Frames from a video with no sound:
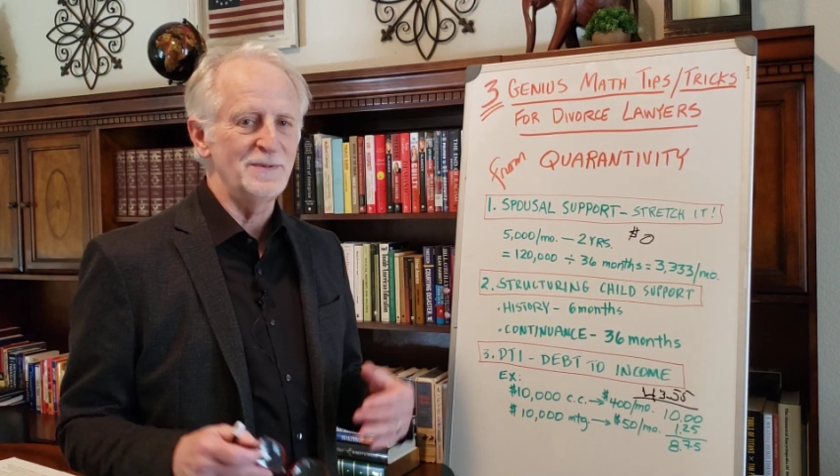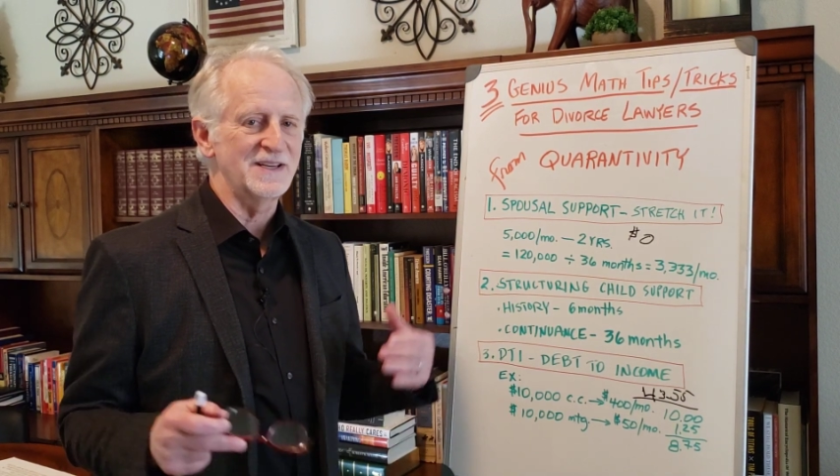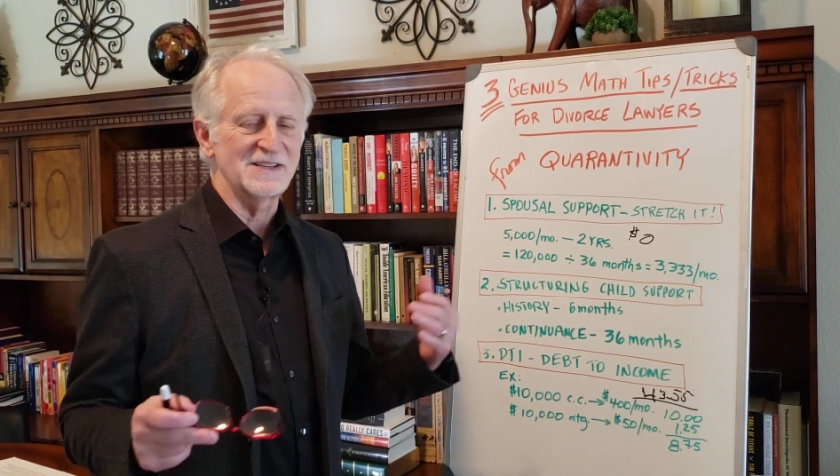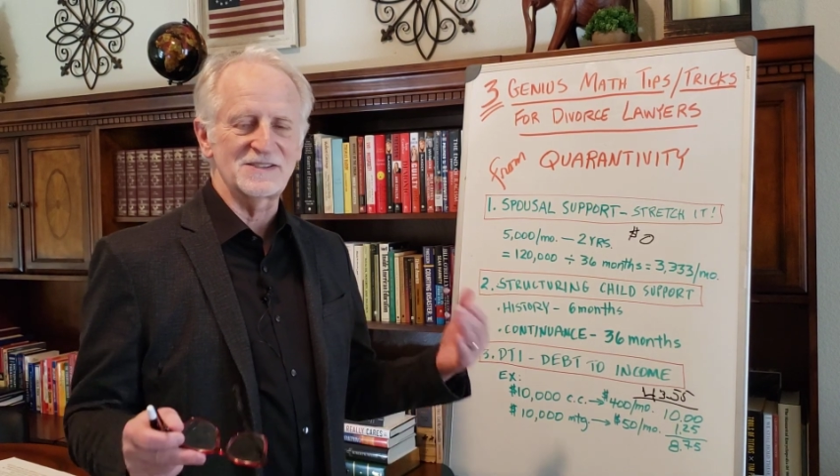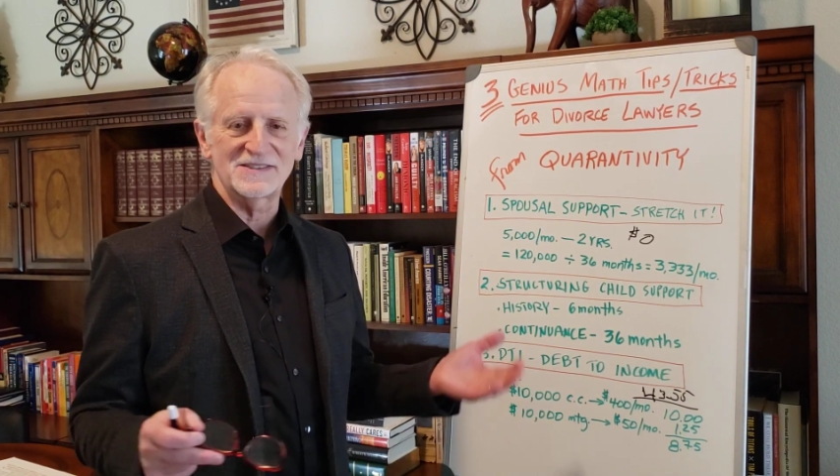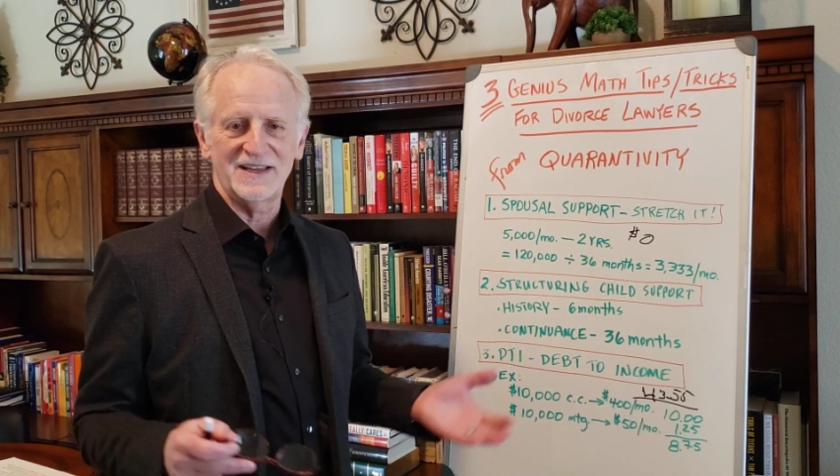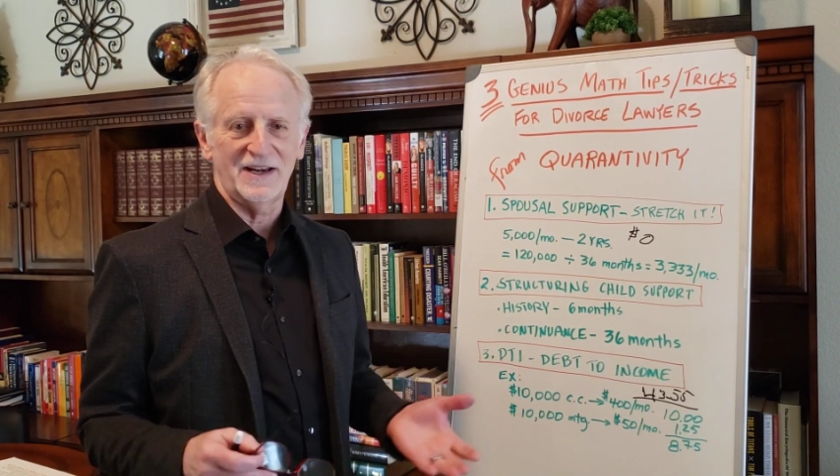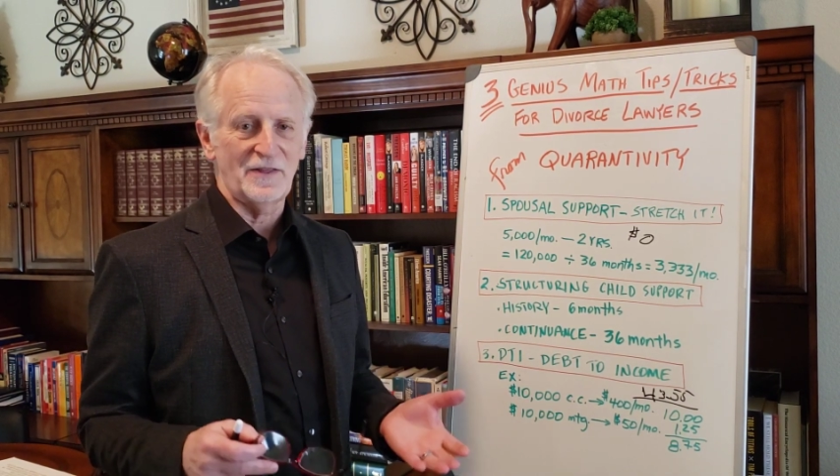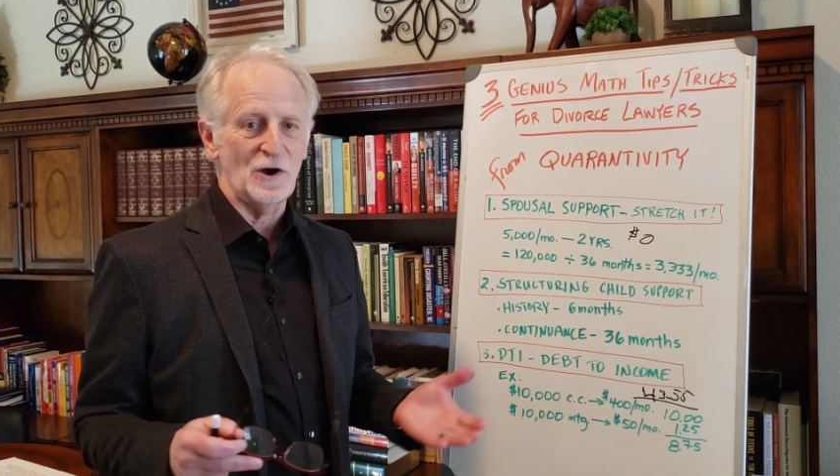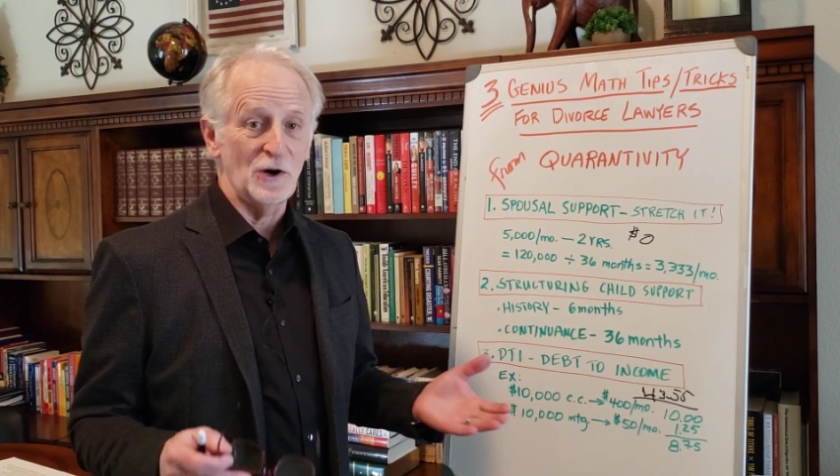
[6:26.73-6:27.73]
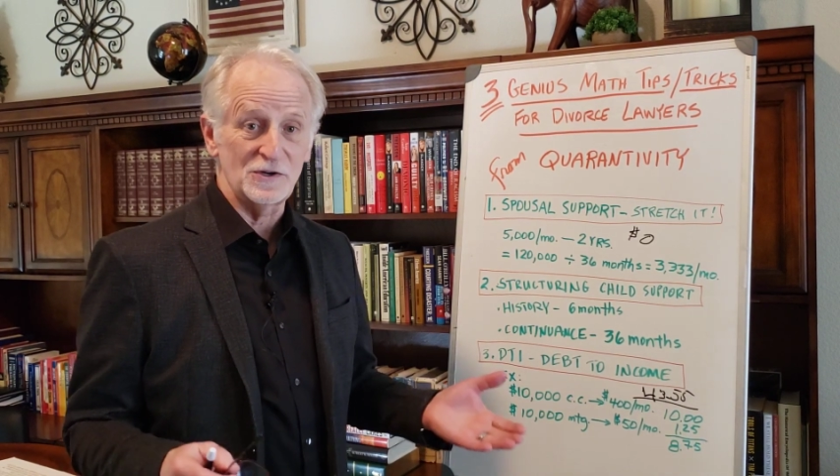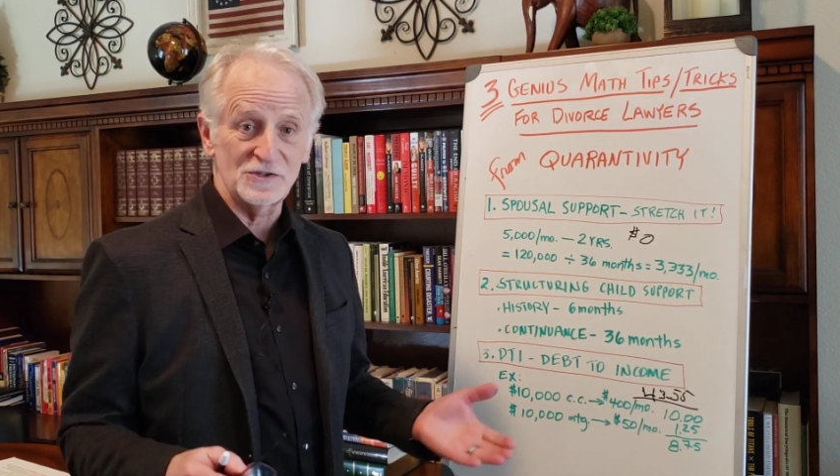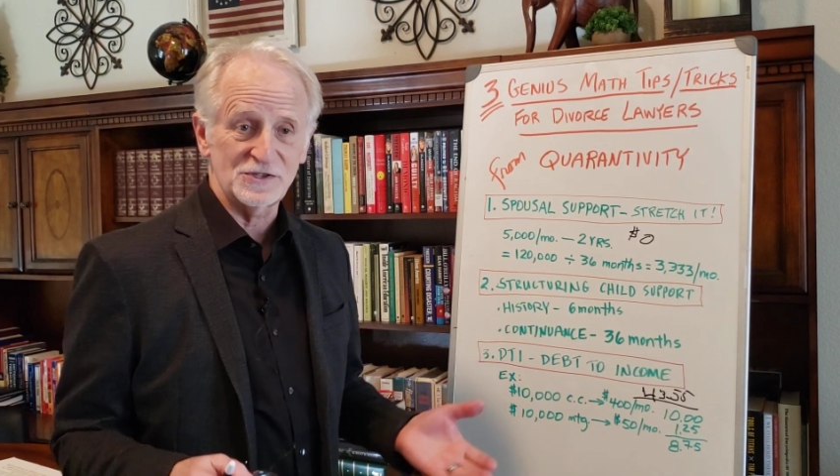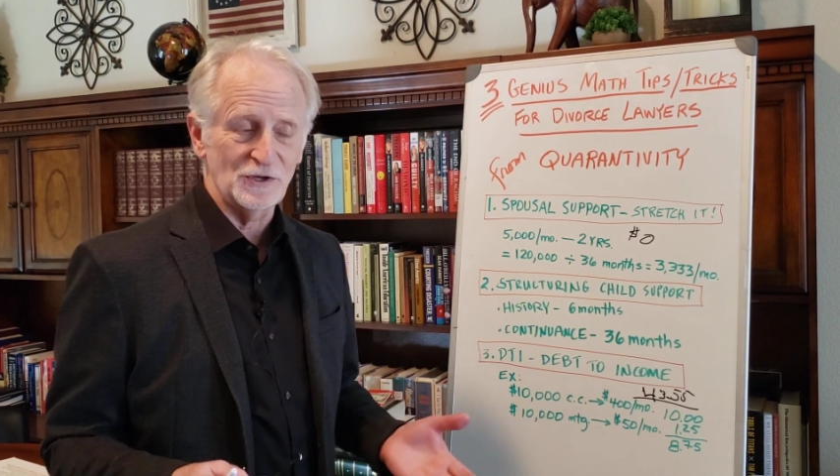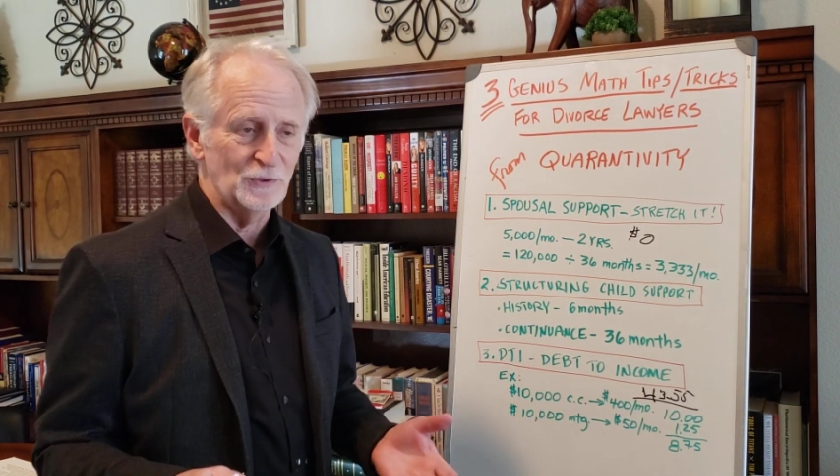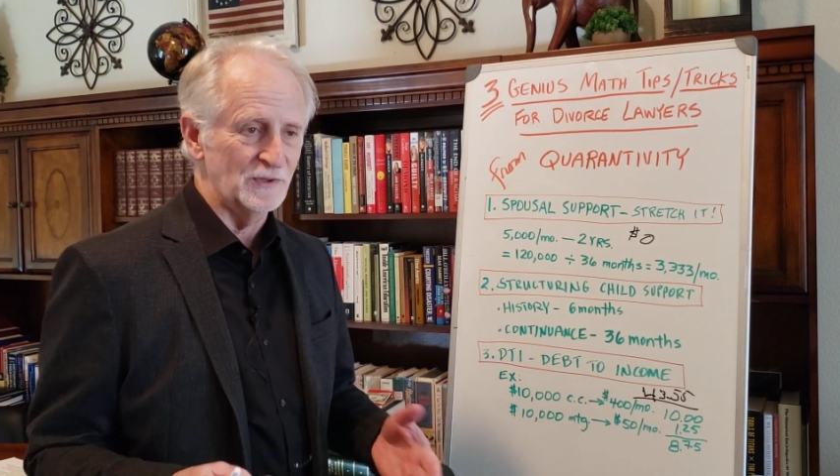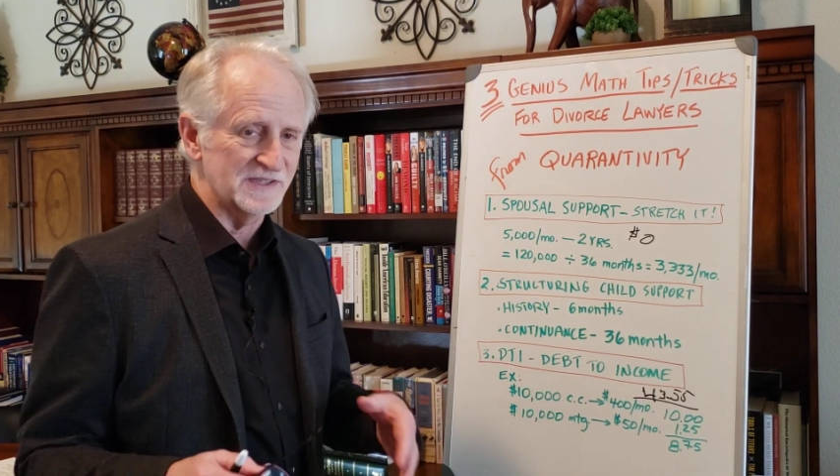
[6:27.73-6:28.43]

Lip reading: because it's kind of the heart and soul.